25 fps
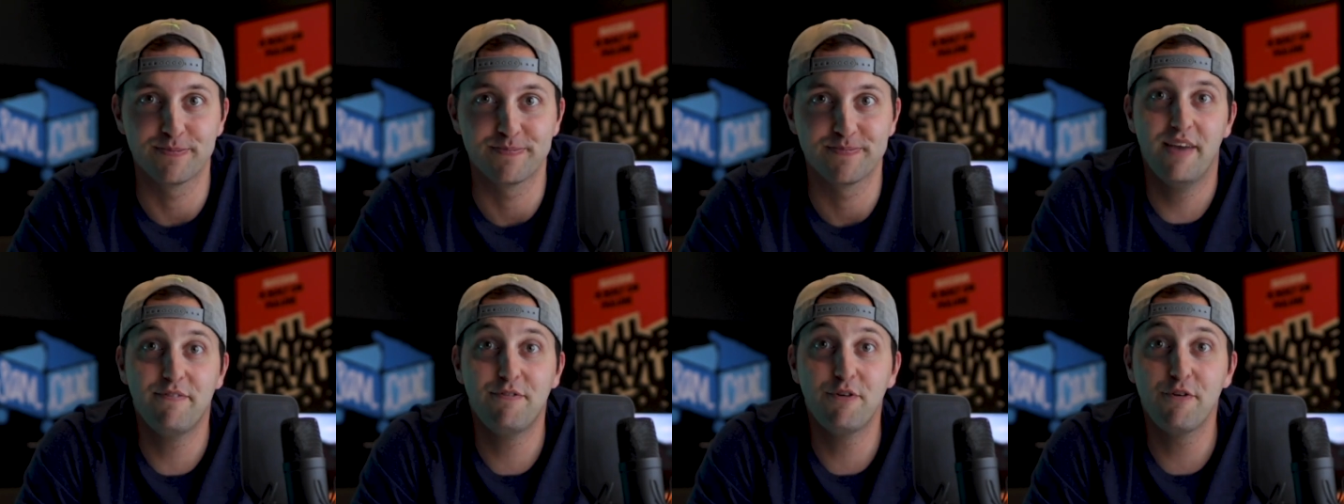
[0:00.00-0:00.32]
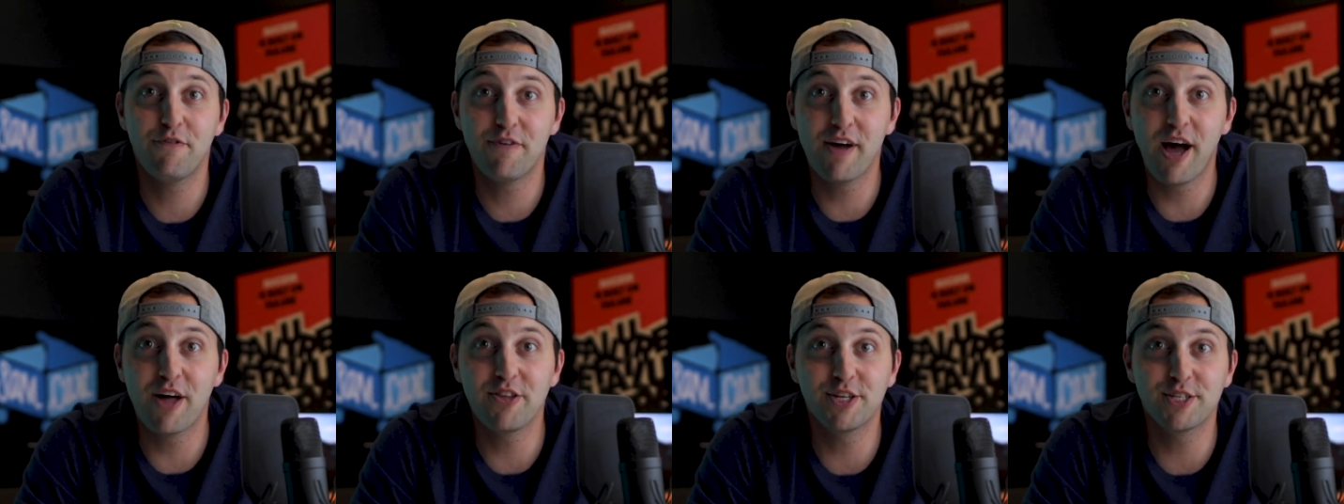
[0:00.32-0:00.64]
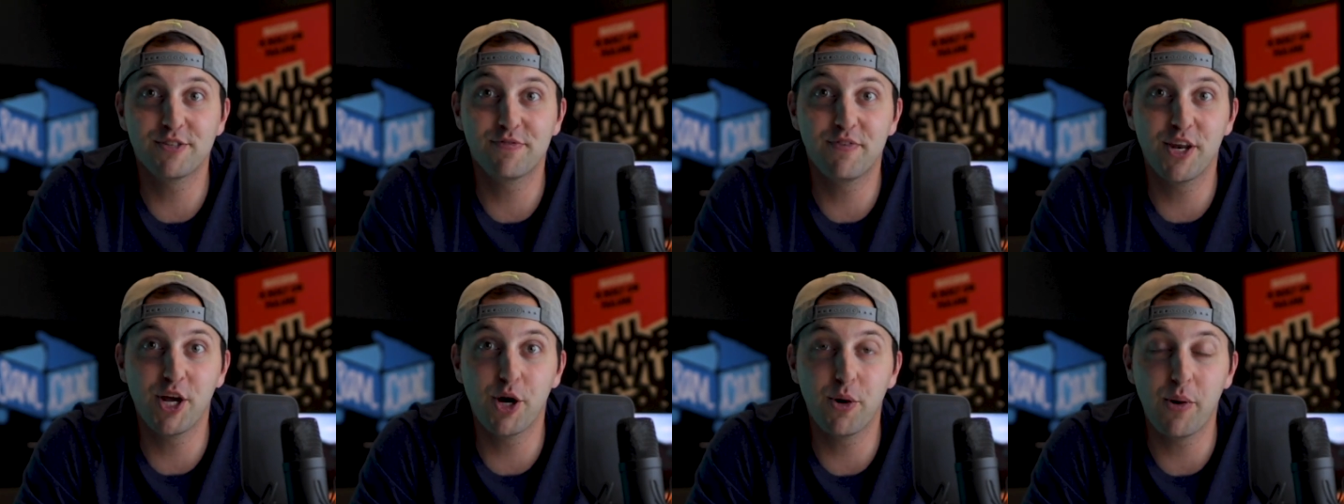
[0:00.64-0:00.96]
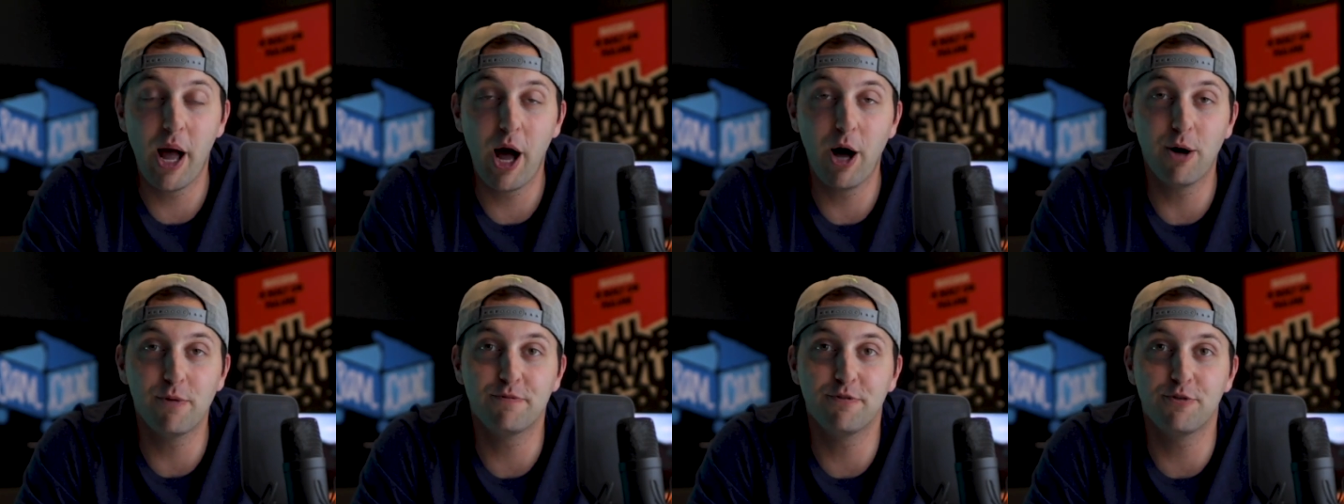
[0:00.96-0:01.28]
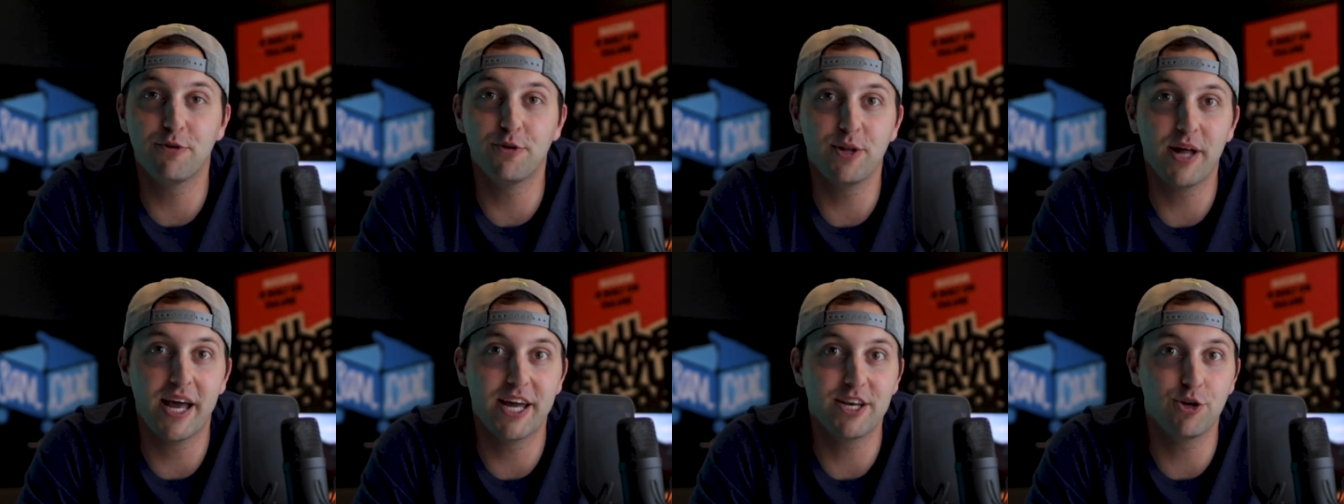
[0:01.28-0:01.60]
If you found this video
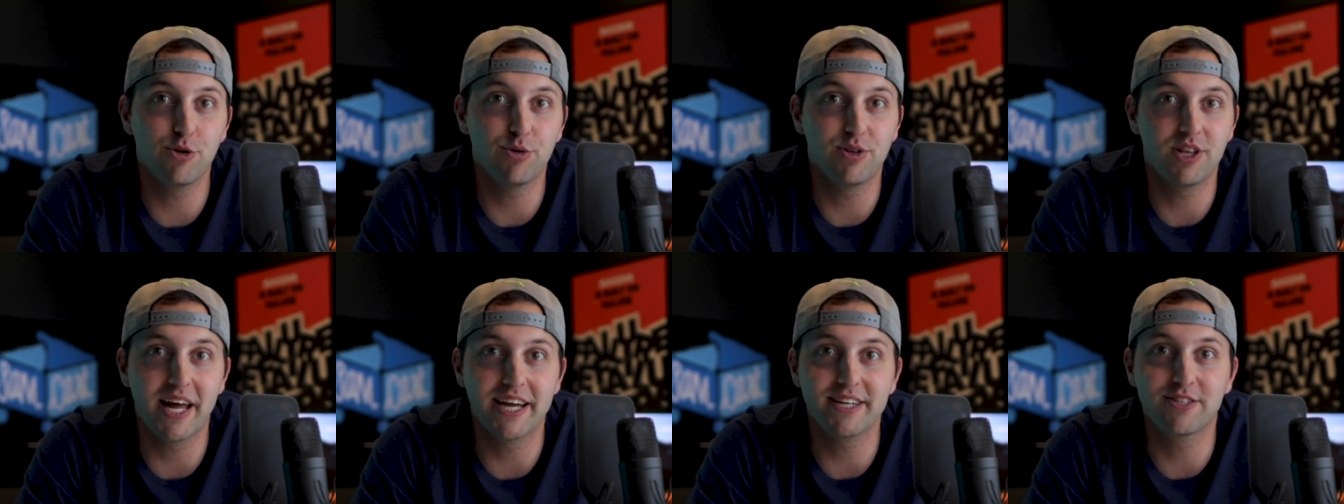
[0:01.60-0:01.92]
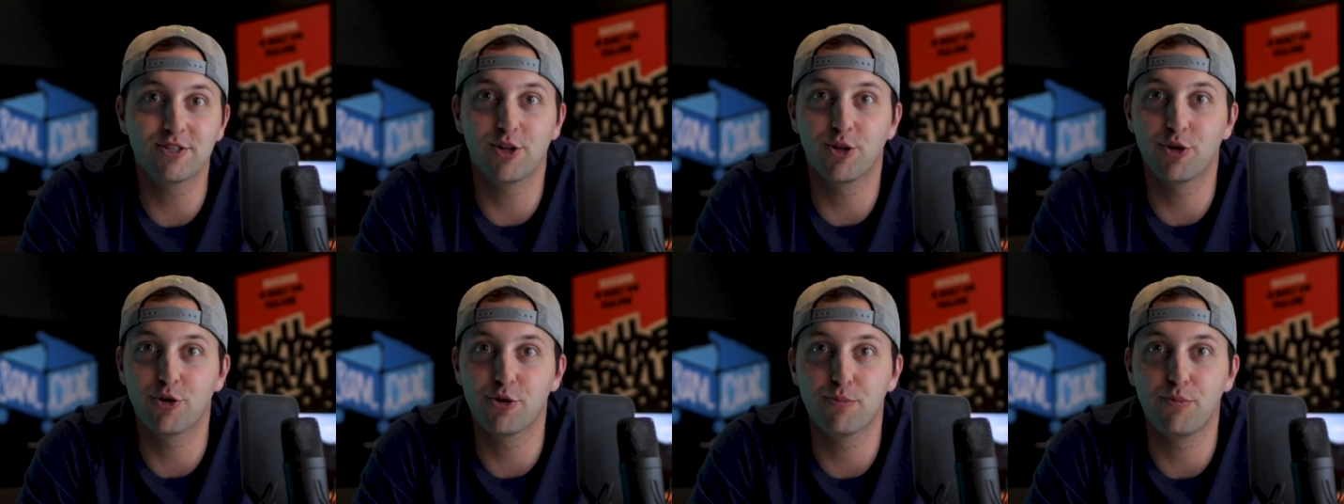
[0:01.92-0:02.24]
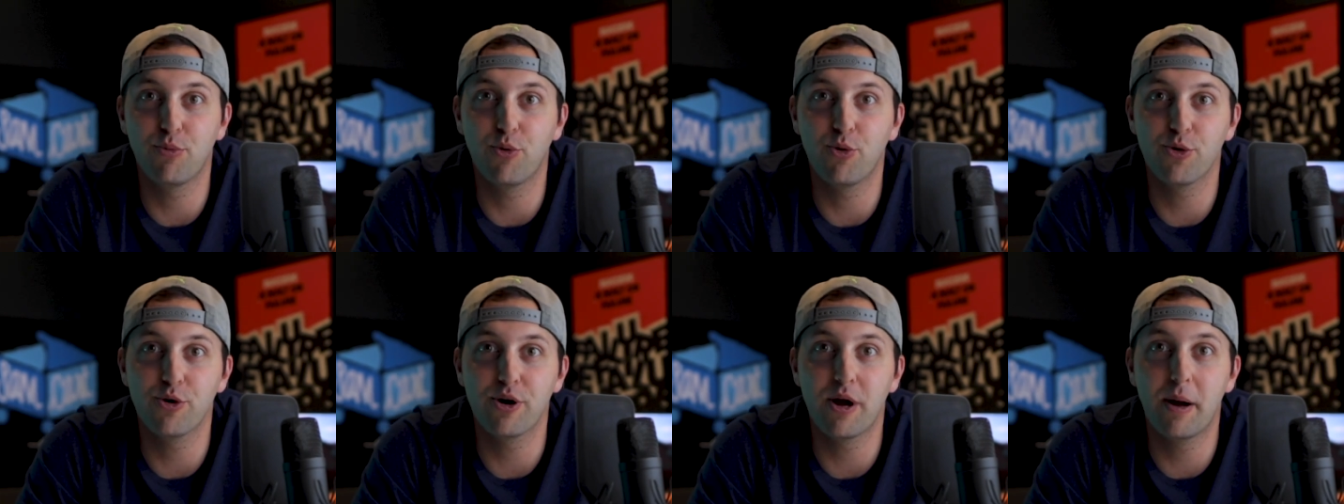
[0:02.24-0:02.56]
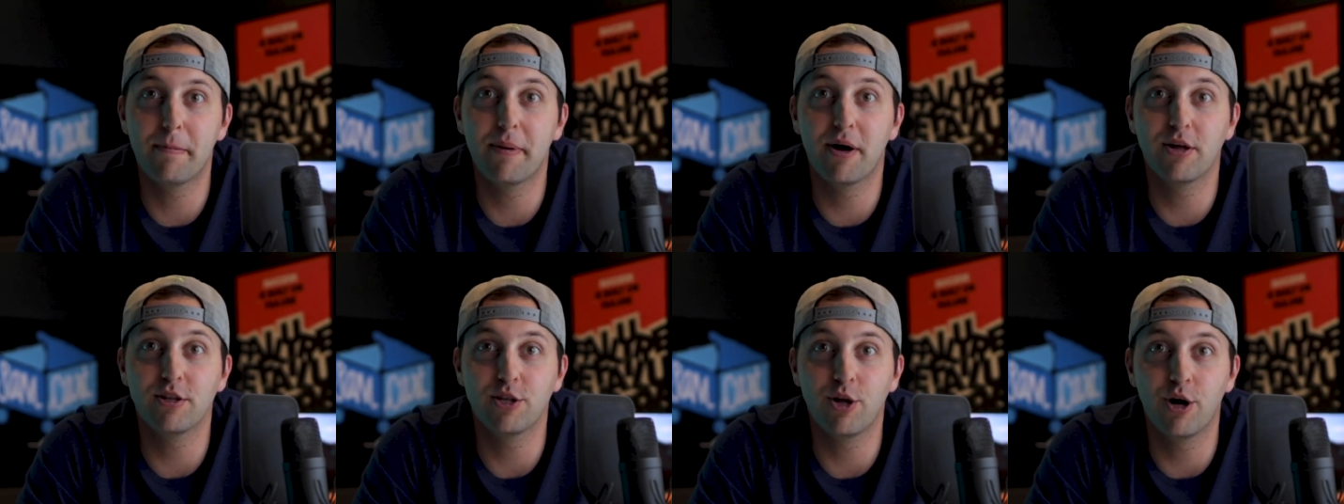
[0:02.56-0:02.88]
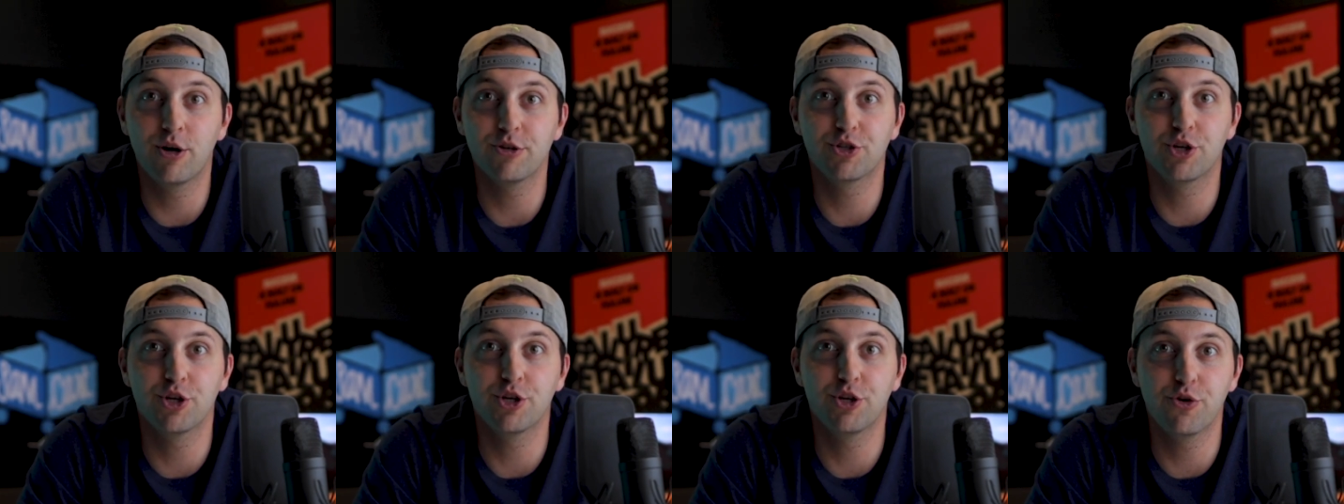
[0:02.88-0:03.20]
helpful and you'd like to learn more about
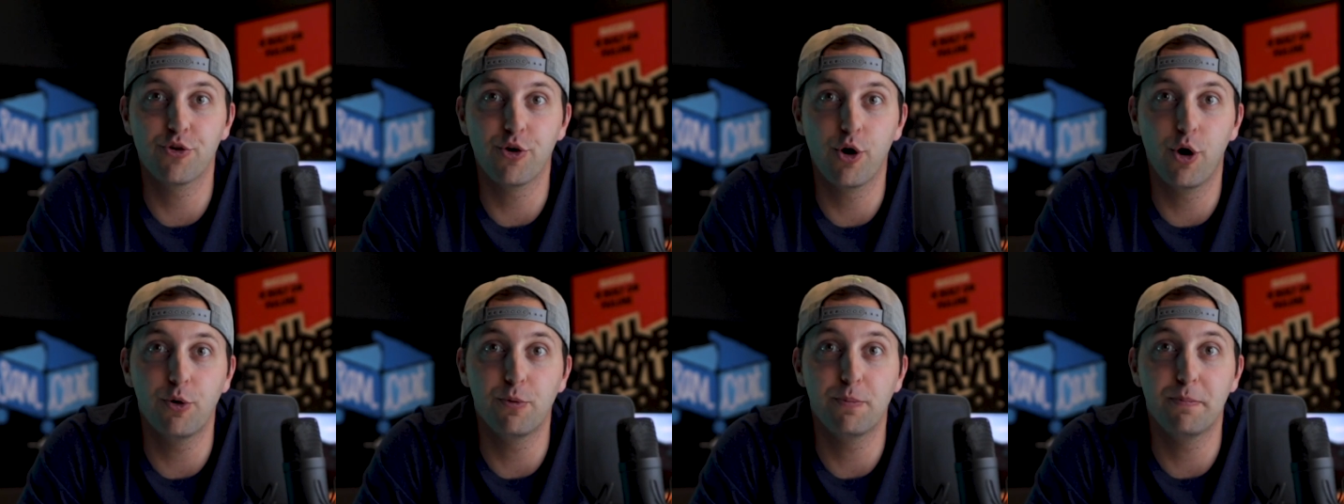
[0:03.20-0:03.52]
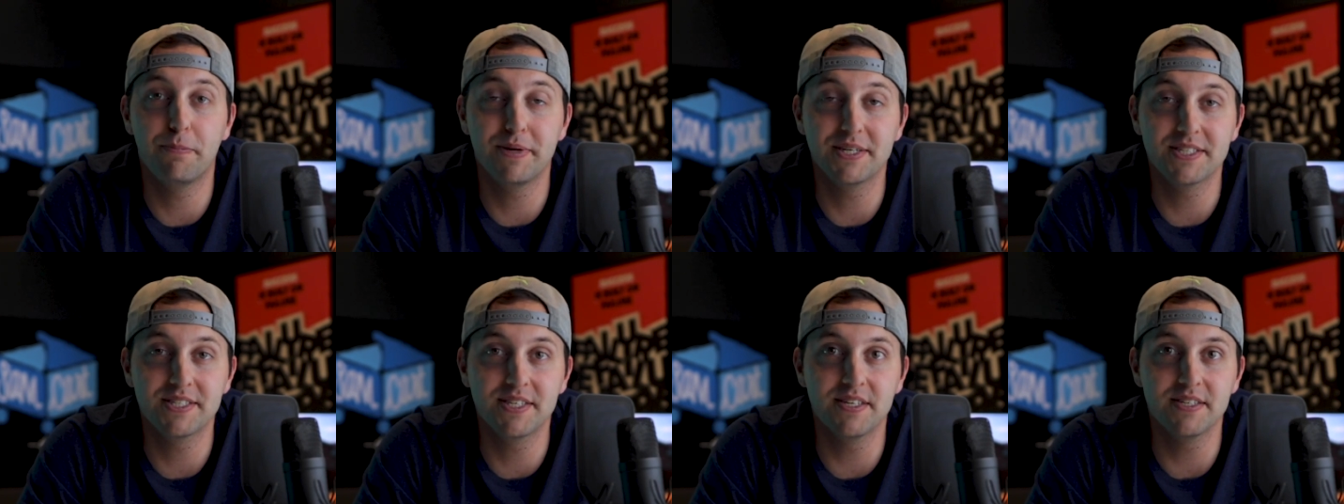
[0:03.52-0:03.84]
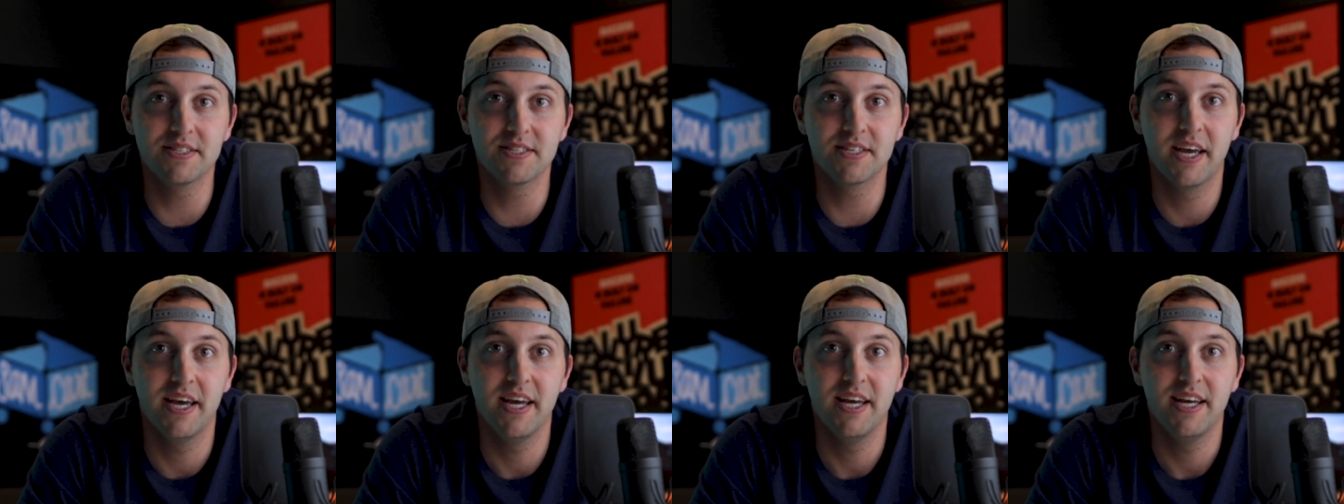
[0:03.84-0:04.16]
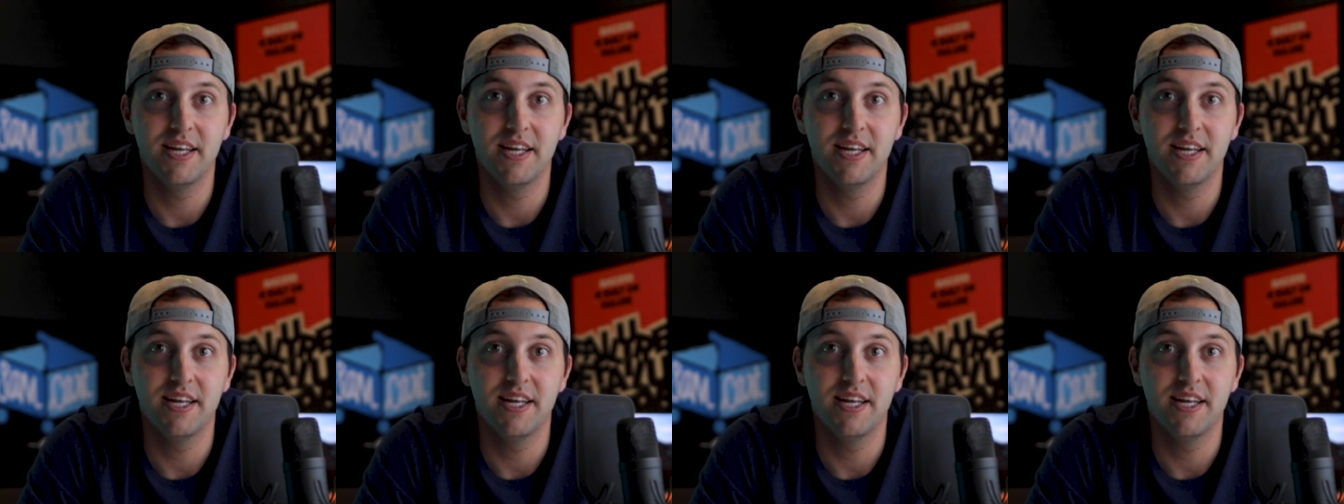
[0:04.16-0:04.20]
launching your own business,